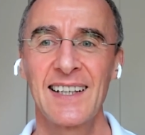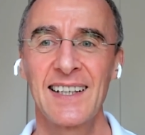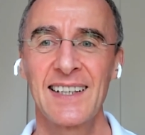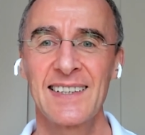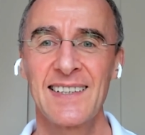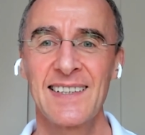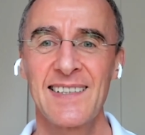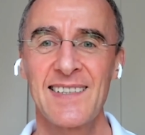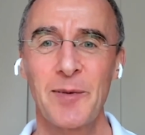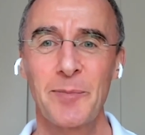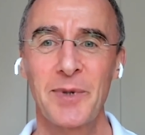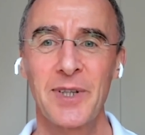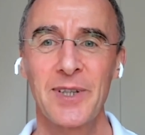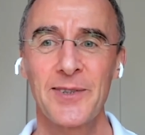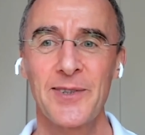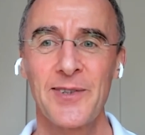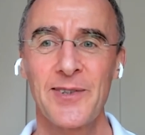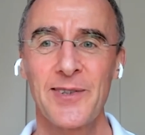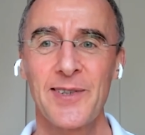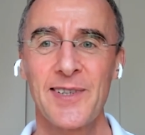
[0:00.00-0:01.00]
Um, and
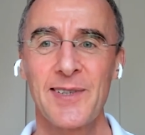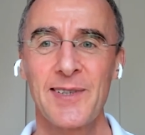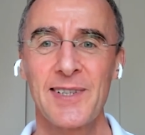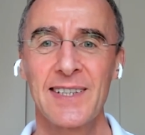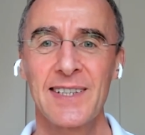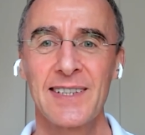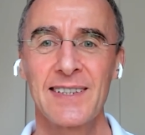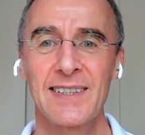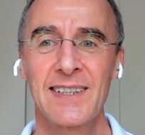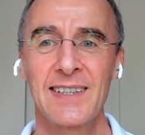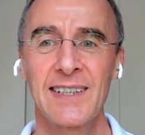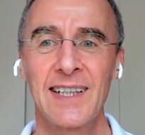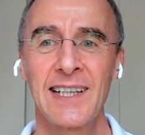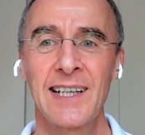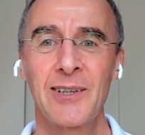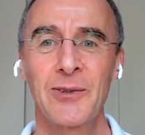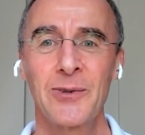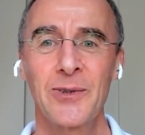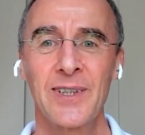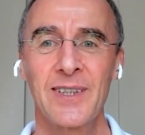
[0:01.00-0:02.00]
subcultures in, in
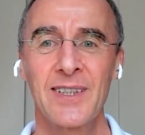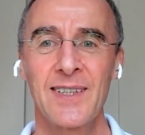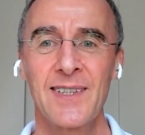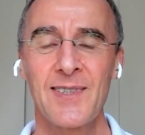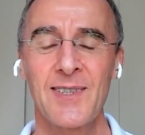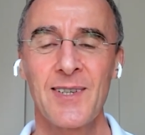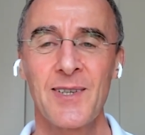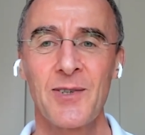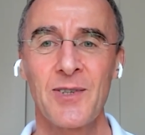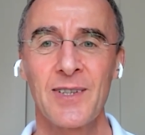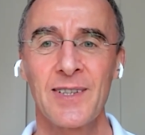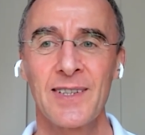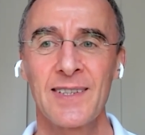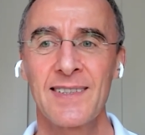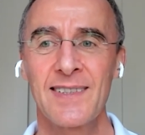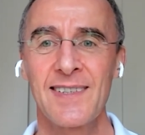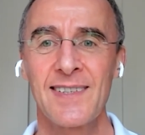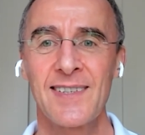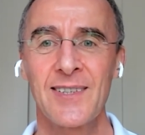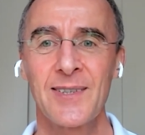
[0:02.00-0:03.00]
any organization.
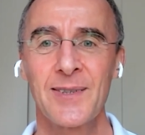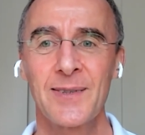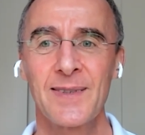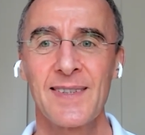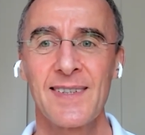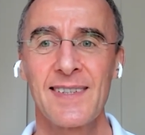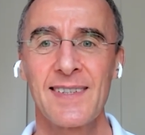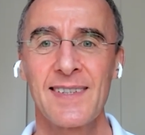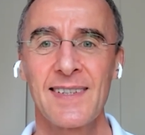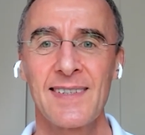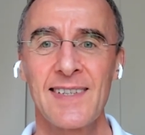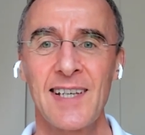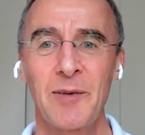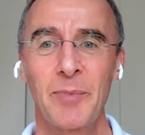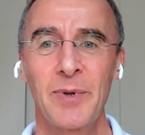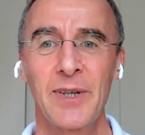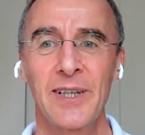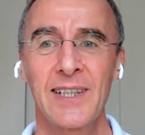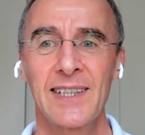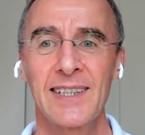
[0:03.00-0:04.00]
So it's it's
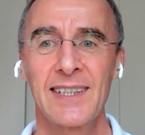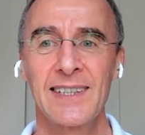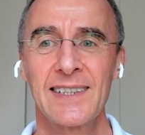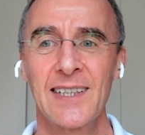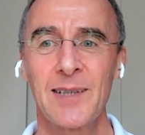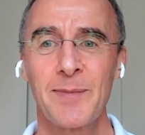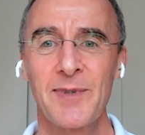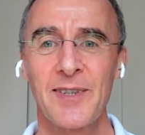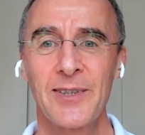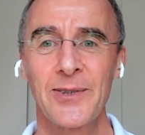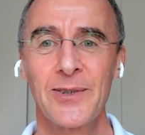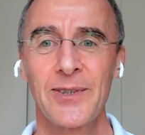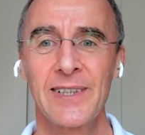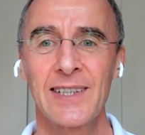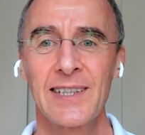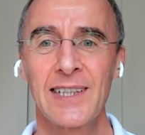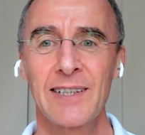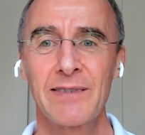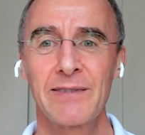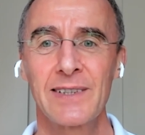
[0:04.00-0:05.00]
at play
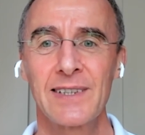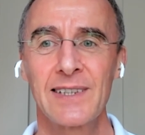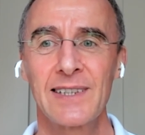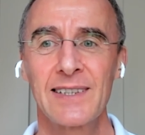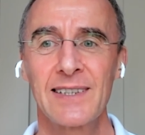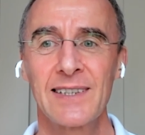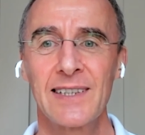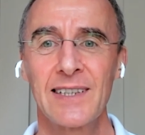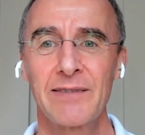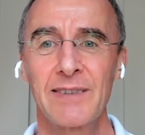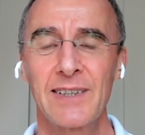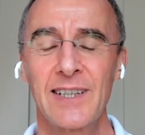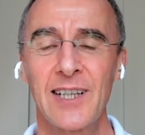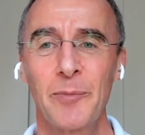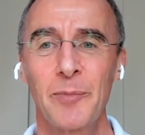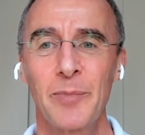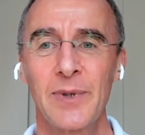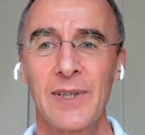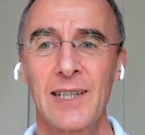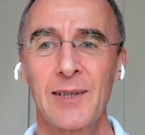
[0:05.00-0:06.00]
absolutely in every in every
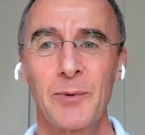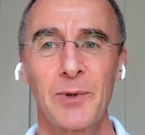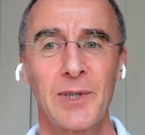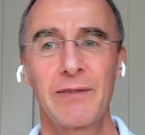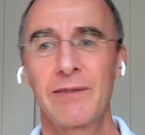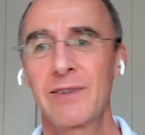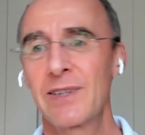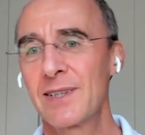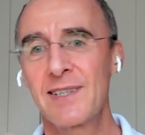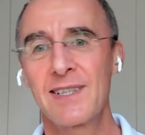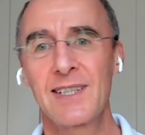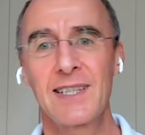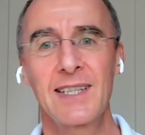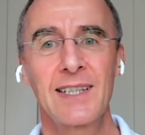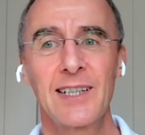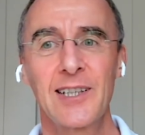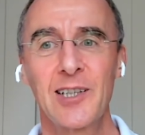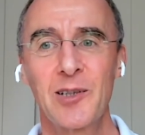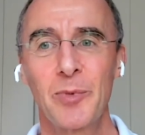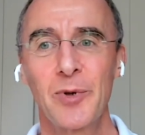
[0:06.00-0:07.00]
company, whatever their
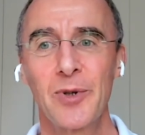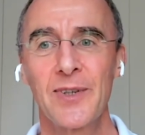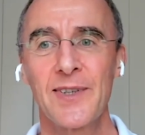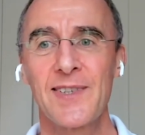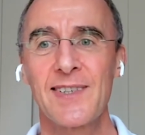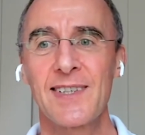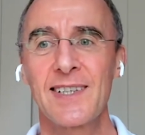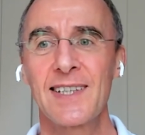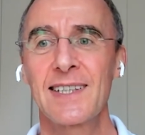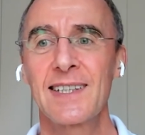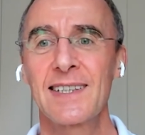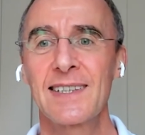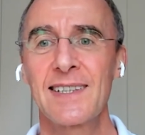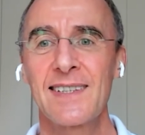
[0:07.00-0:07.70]
DEI policy.